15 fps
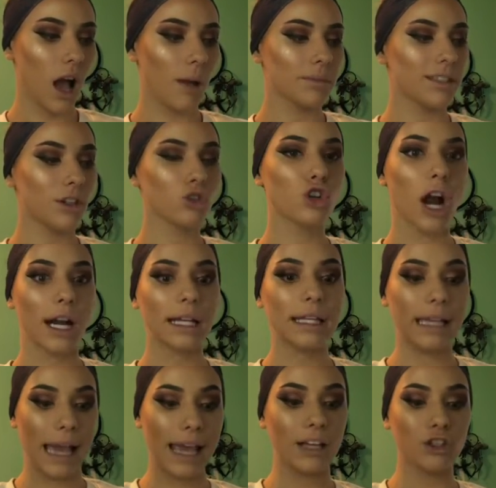I'm still trying to
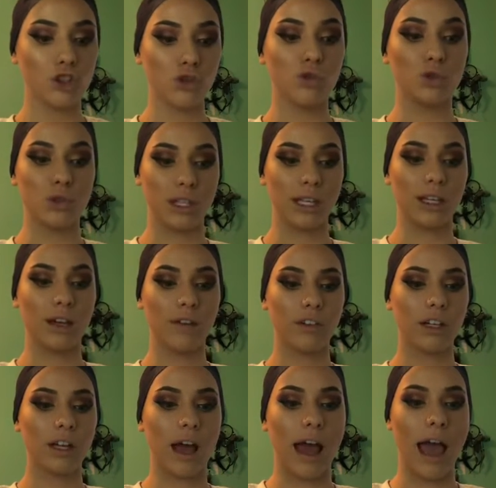get into a routine of
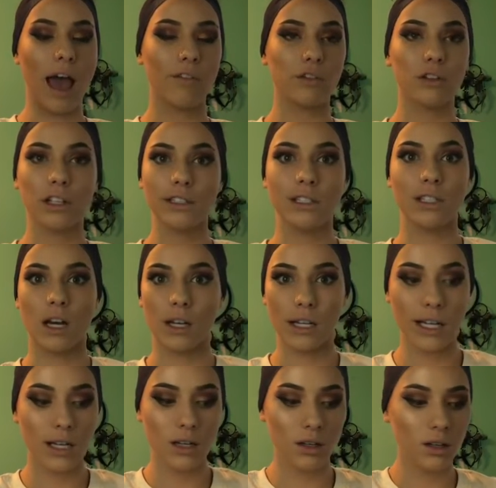it. I haven't really done
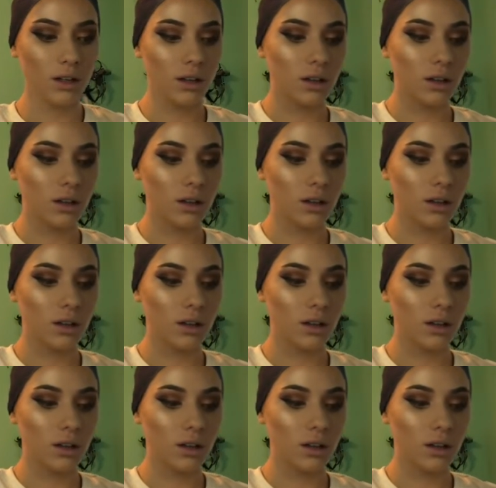it.